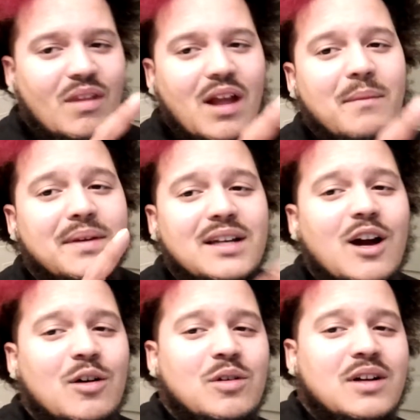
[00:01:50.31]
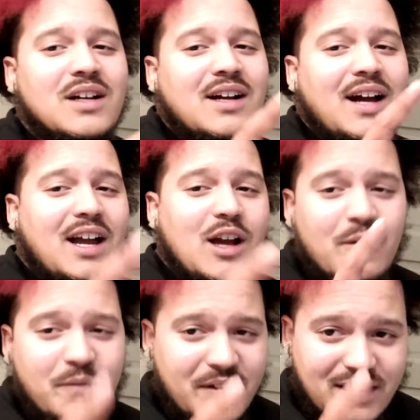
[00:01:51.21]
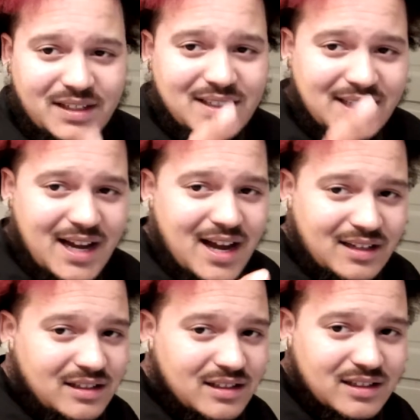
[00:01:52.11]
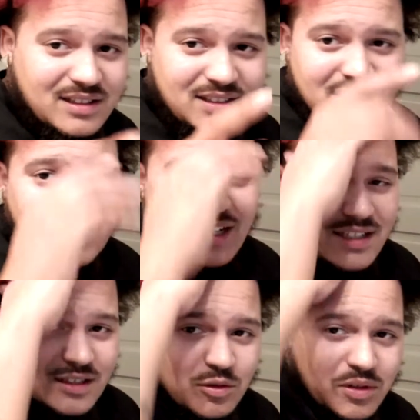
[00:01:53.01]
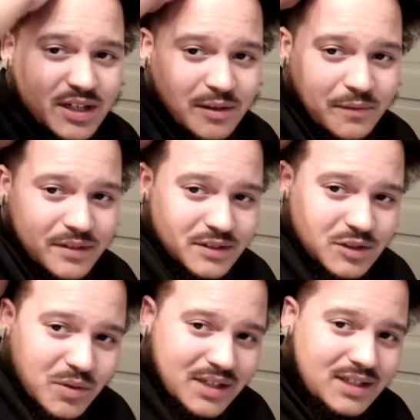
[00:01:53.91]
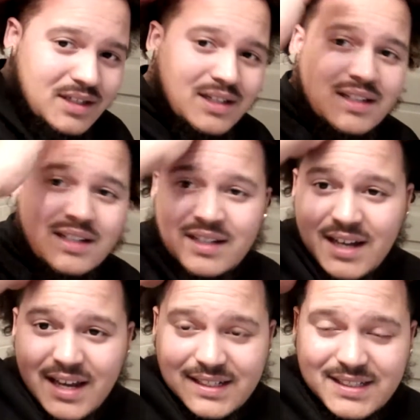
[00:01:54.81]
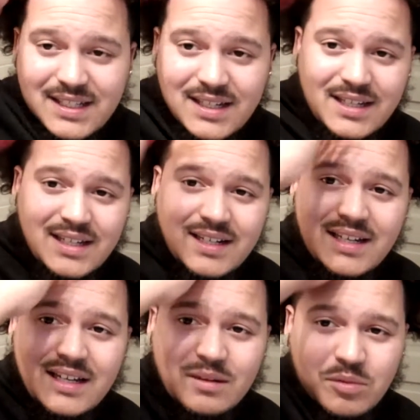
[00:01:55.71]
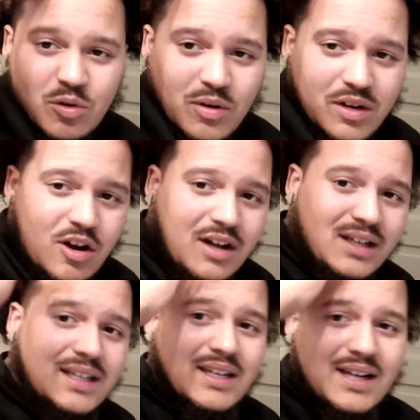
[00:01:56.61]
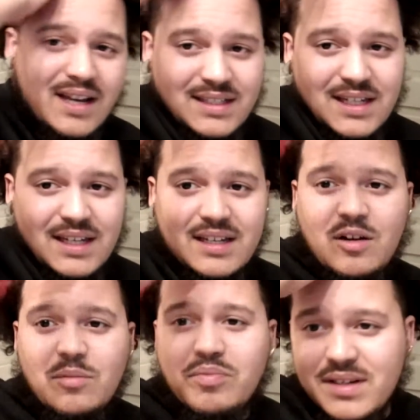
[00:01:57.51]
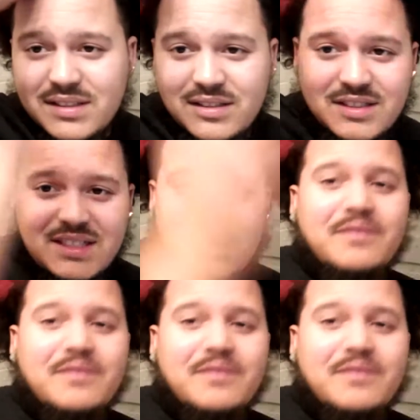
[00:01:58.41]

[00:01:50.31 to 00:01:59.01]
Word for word: let me know how y'all feeling the dye look of the new hair for the 20- 18, you dig? I'm going all in. I ain't taking no prisoners. You